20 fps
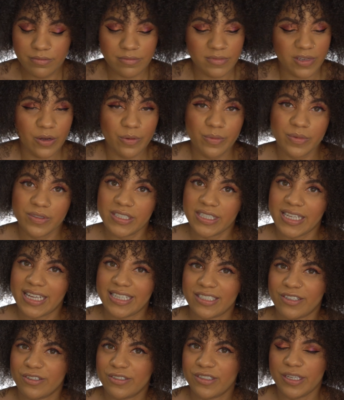No, it just
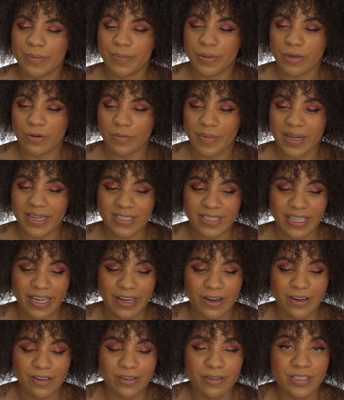has your typical
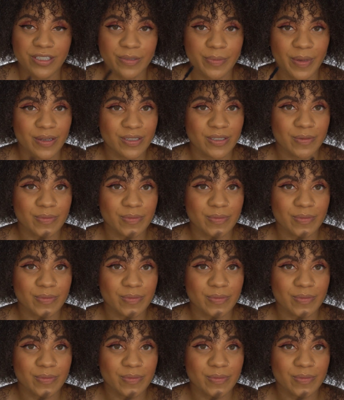mascara smell.